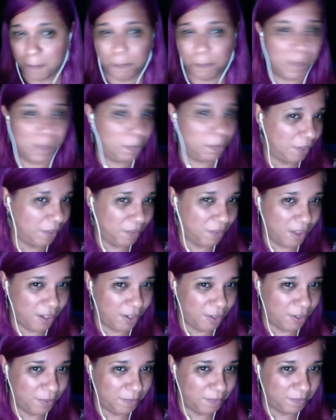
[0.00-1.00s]
people of
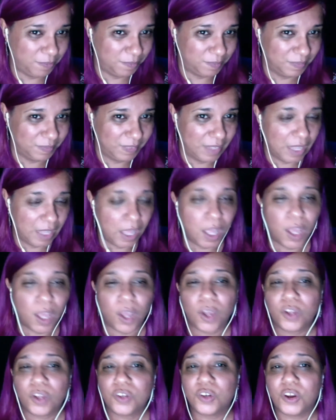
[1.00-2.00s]
color.
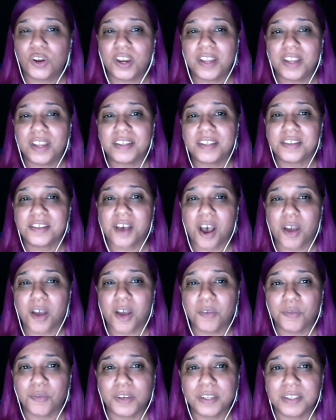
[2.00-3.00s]
During this
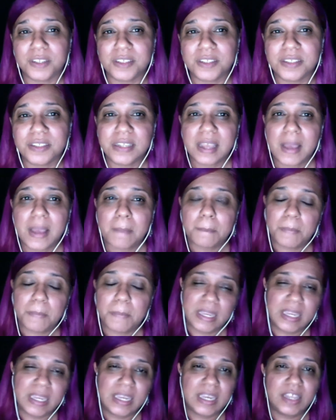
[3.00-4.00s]
conference,
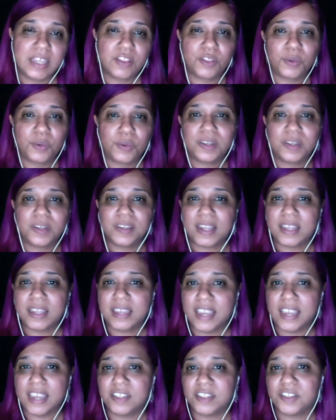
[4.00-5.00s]
me and three
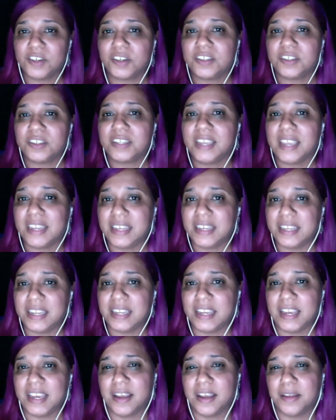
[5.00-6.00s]
delegates are
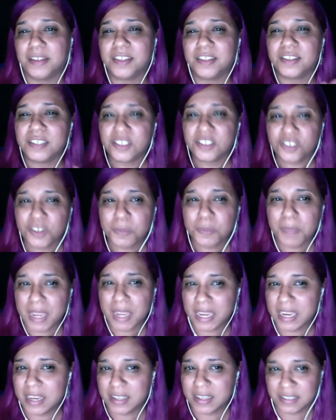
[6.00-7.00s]
attending a decision
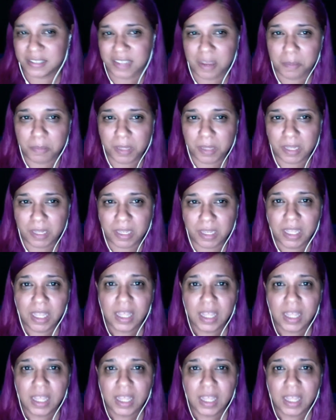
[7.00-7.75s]
making assembly.